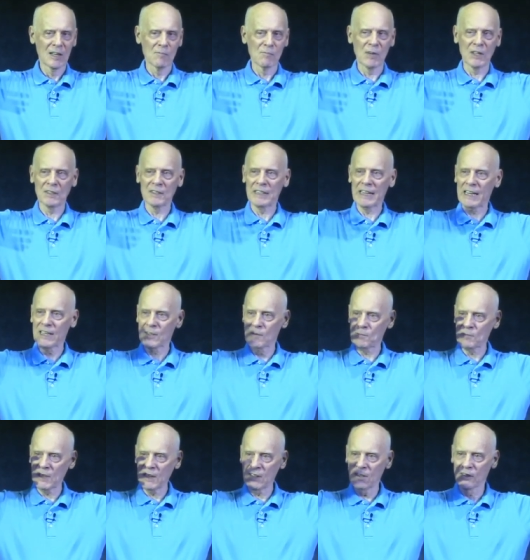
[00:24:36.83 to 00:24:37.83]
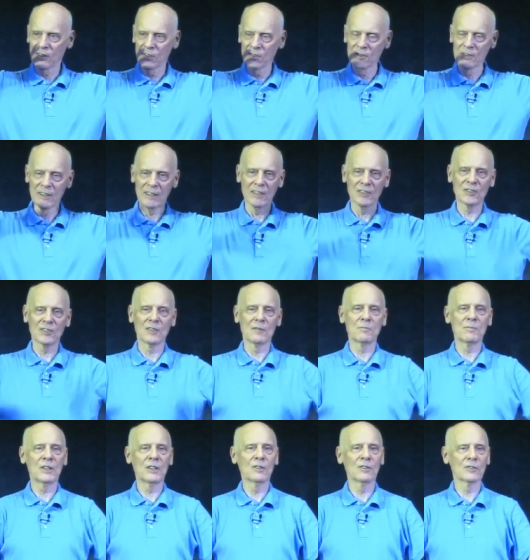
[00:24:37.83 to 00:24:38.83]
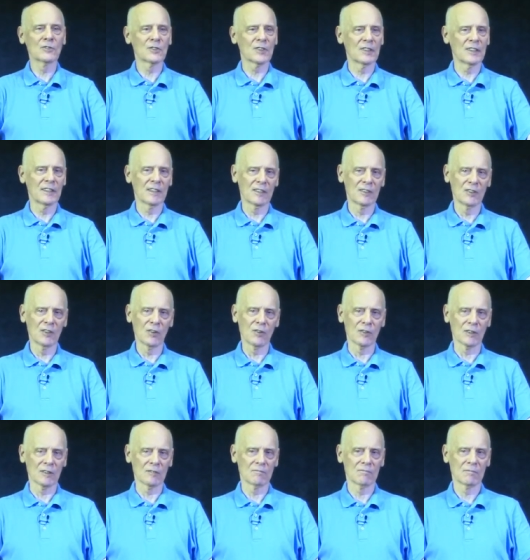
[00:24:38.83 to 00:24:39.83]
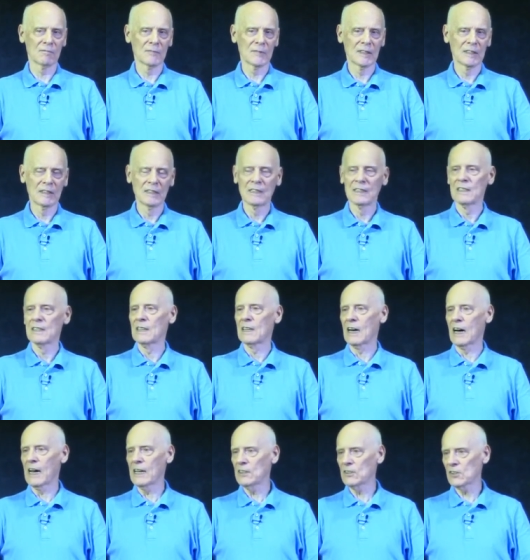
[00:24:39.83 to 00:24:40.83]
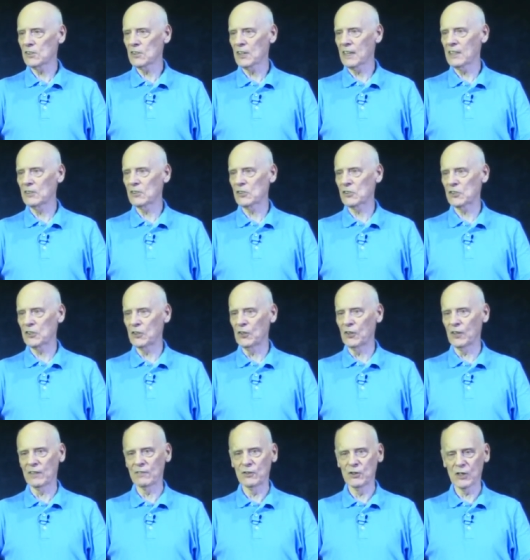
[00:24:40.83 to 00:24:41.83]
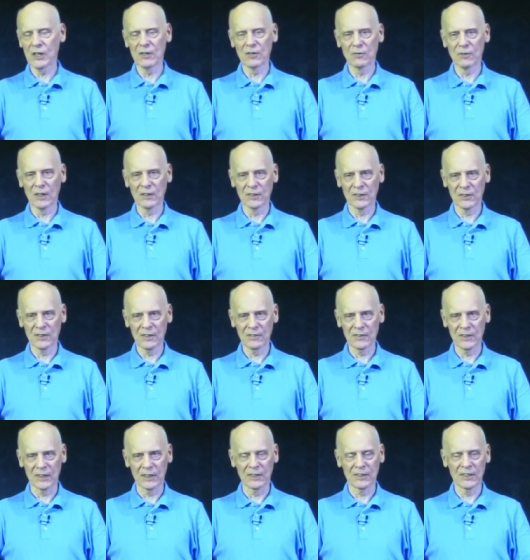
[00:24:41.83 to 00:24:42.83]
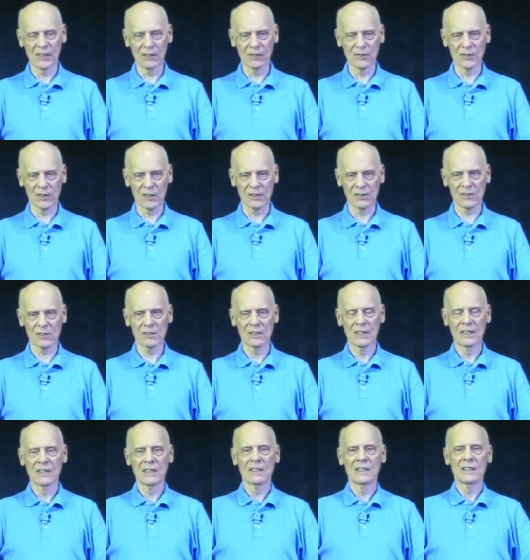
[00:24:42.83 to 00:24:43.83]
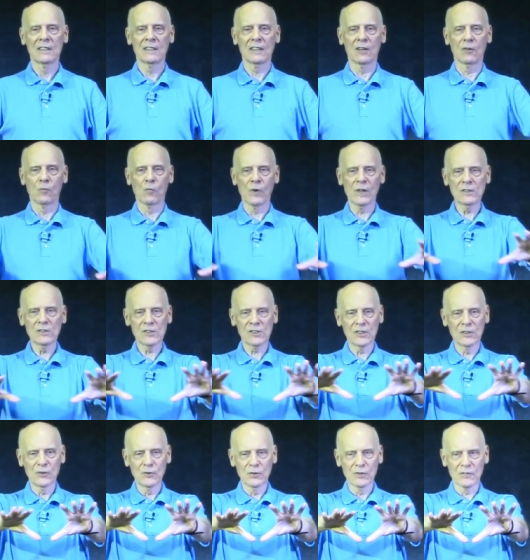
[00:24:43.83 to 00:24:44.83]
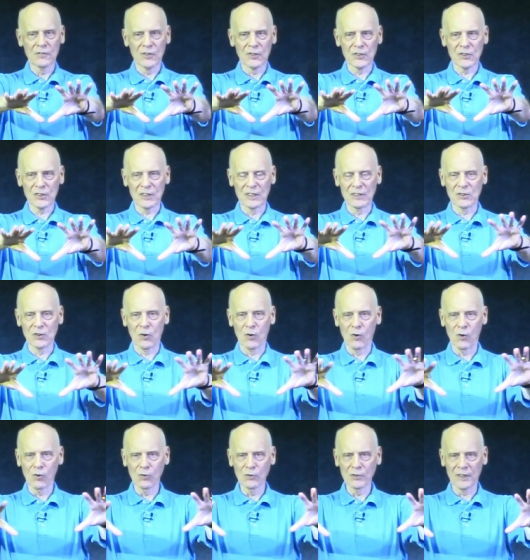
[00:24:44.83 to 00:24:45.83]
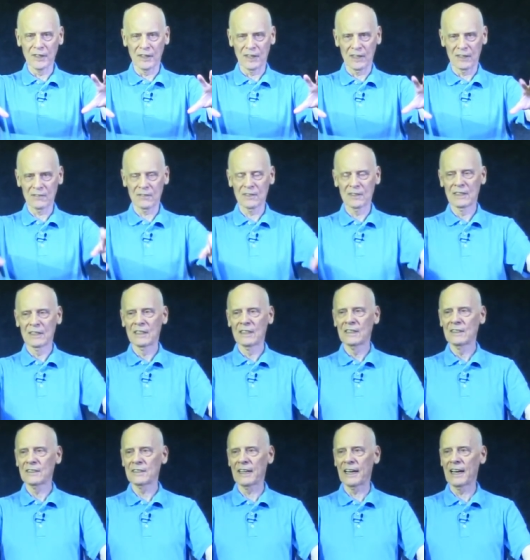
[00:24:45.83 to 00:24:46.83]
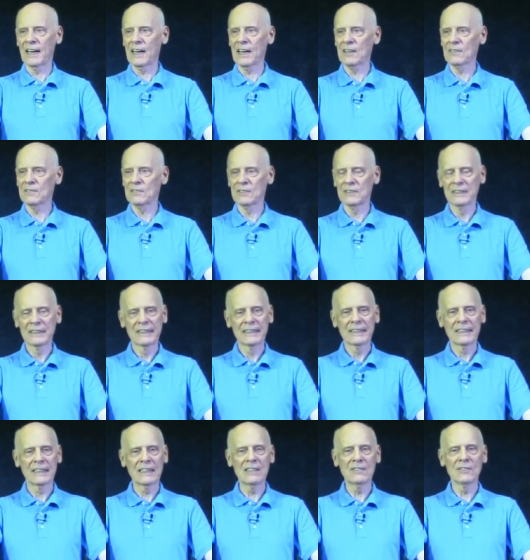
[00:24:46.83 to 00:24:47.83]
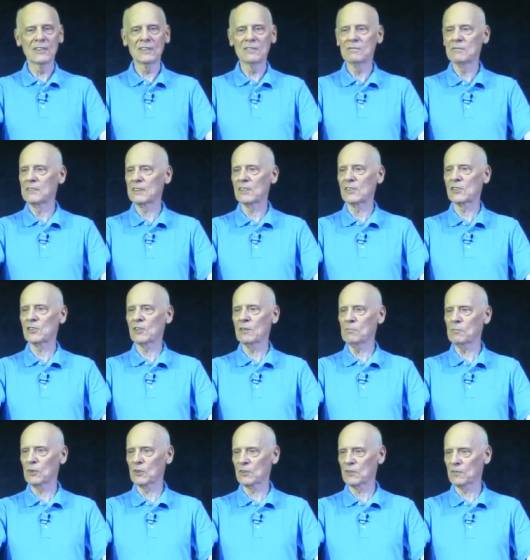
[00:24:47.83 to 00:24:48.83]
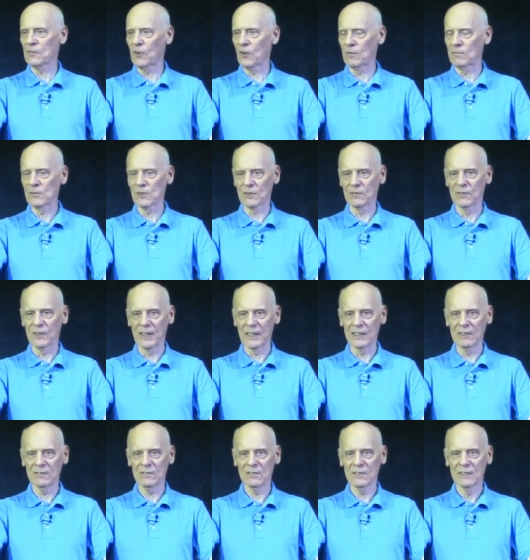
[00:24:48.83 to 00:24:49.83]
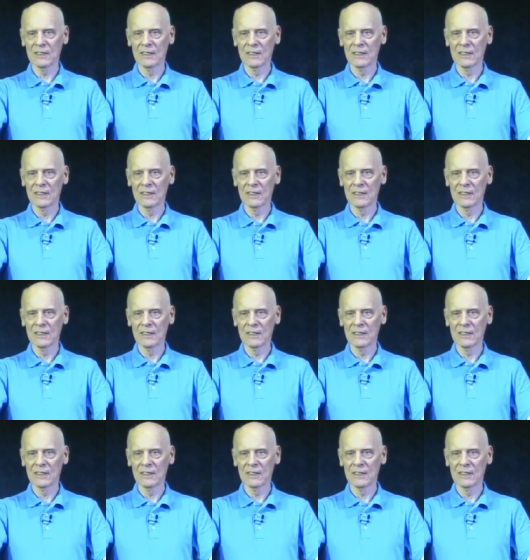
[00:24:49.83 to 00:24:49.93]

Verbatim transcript: but that appeal is an appeal to the unknown. Einstein's theory of general relativity tells us that once the universe gets old enough to have even the simplest forms of life,